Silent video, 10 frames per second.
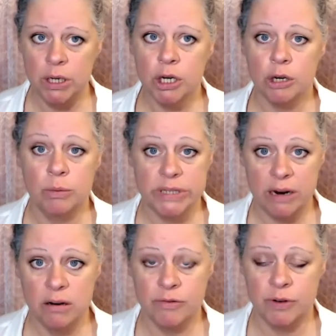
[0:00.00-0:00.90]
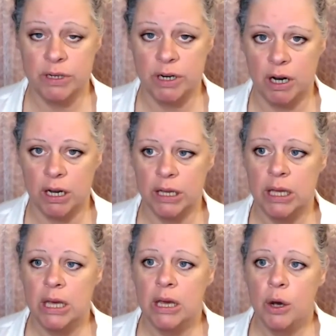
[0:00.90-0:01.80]
who was caring for the dog
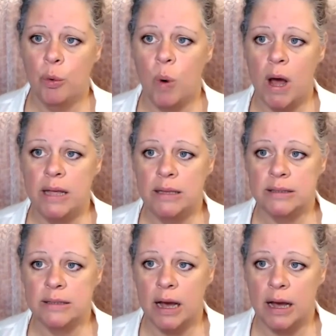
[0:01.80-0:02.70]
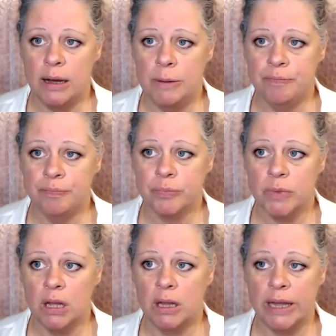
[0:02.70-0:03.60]
was,
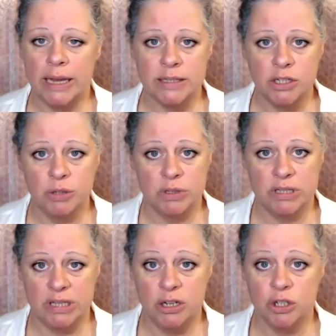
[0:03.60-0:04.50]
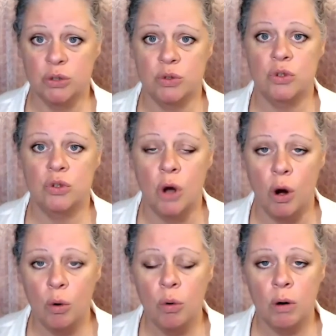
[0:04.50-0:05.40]
like I said, she was a senior. She was
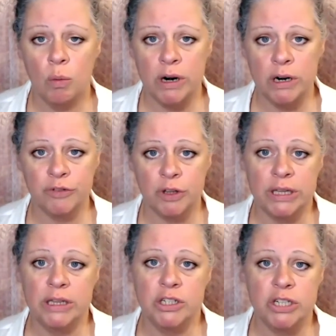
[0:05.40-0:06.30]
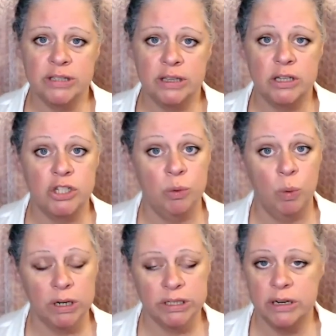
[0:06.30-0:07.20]
so wonderful. And then she said that she
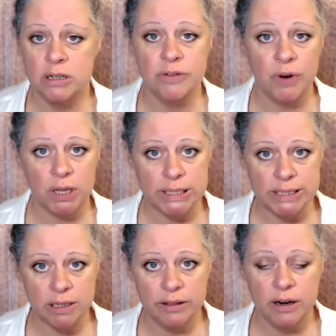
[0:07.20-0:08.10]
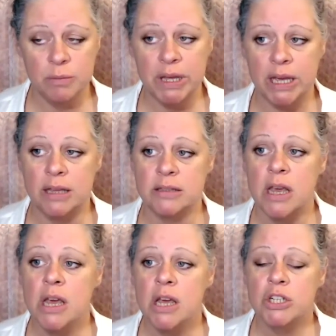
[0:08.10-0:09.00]
worked there. She volunteered there because
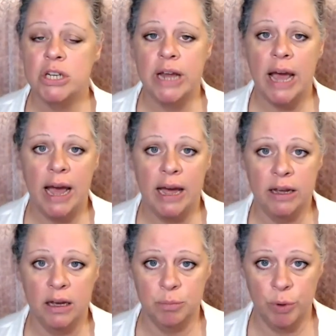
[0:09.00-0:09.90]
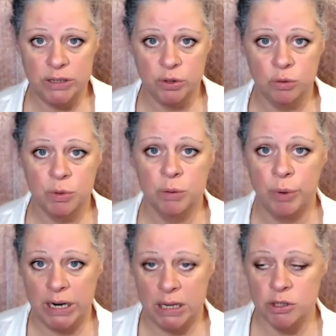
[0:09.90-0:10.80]
she had had a brain tumor,
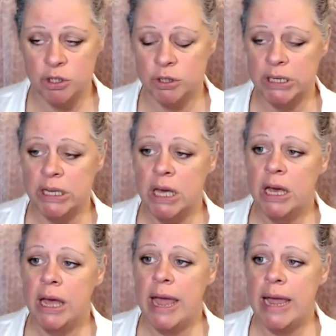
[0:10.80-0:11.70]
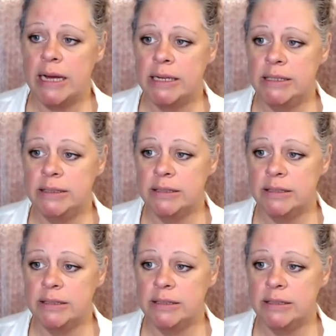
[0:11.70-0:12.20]
brain injury, and